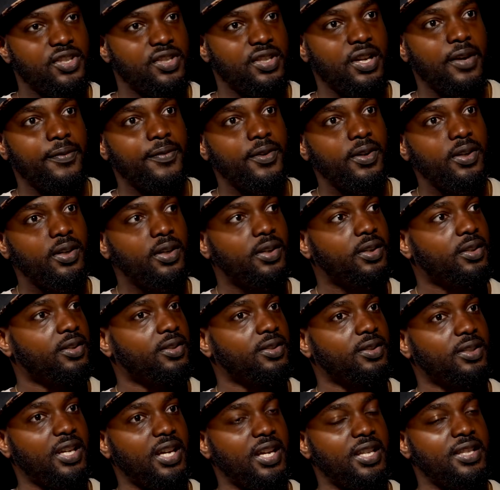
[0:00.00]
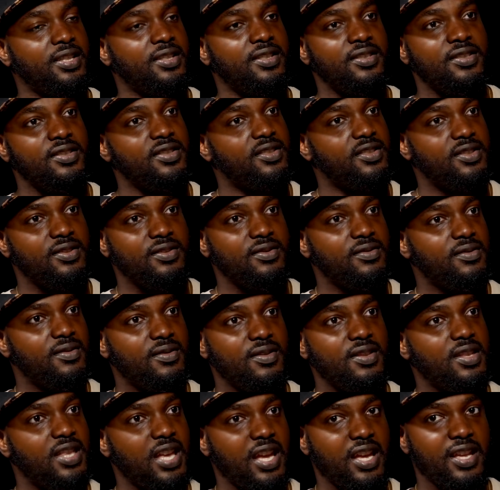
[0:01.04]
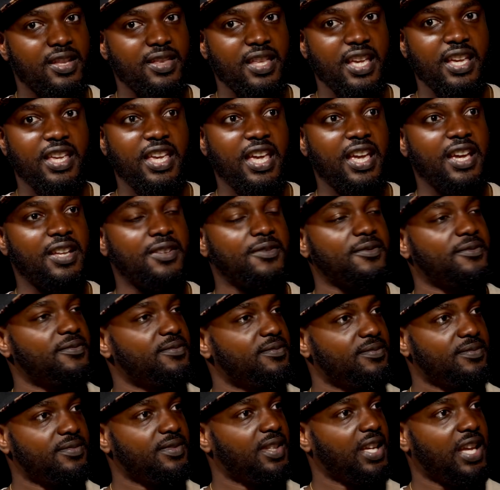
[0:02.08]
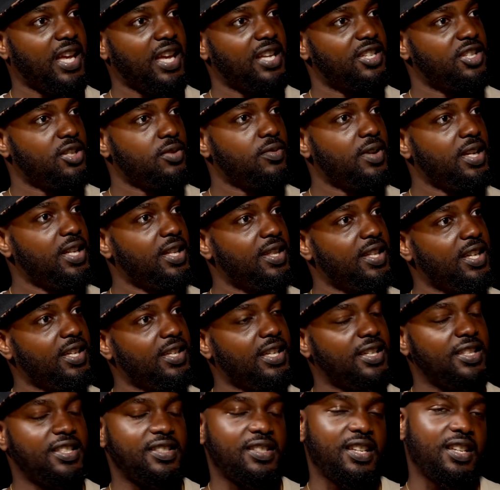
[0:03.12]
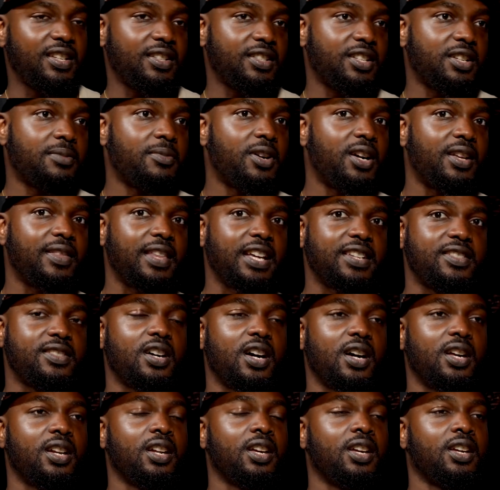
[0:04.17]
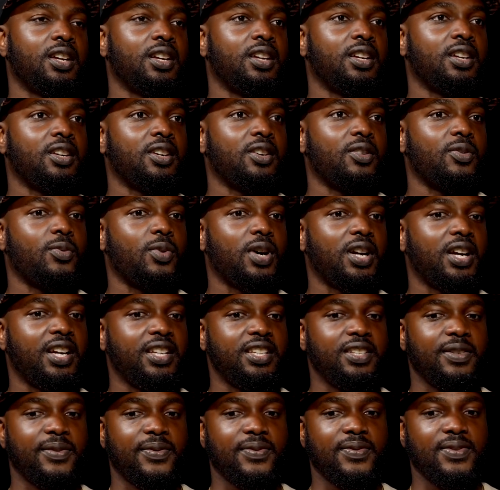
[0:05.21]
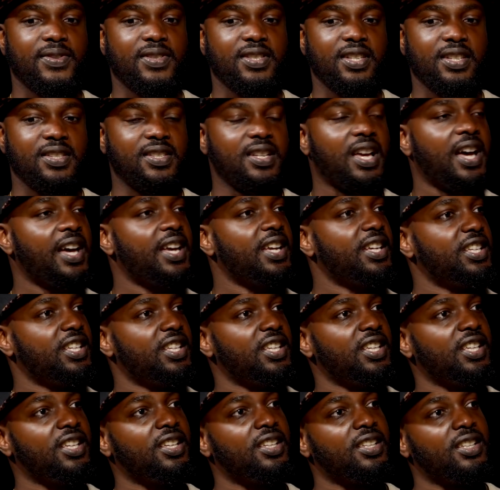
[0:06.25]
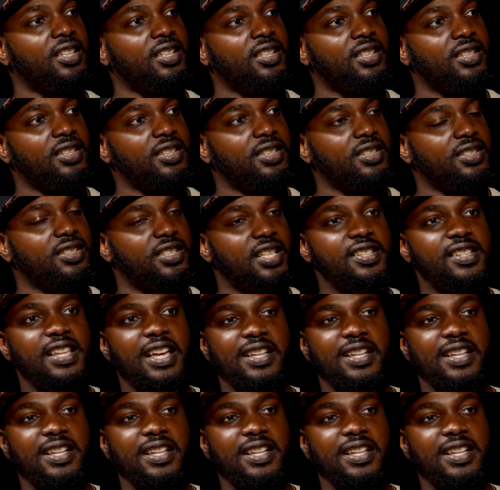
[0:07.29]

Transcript: to suffer and they they can't they can't do anything now it's like come on that's not what kind of society does